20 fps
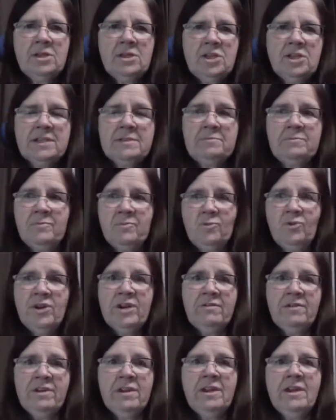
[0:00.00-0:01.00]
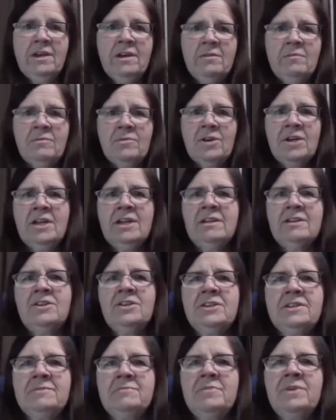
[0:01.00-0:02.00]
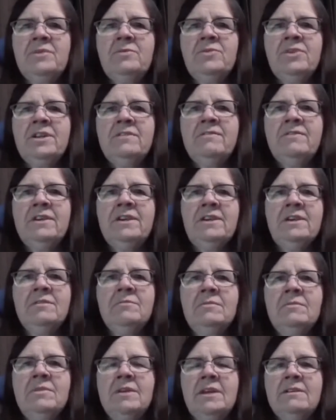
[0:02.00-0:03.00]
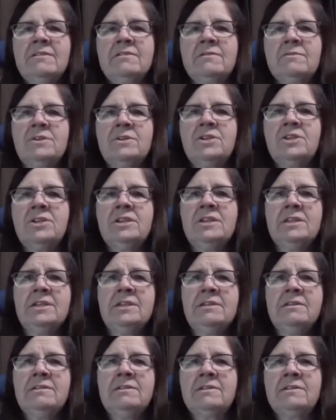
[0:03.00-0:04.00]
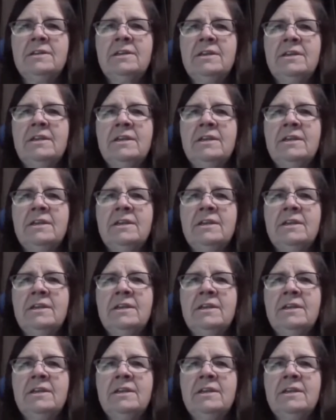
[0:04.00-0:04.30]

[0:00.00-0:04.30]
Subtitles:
Just rid of him, right? Just be rid of him. That's what she needs.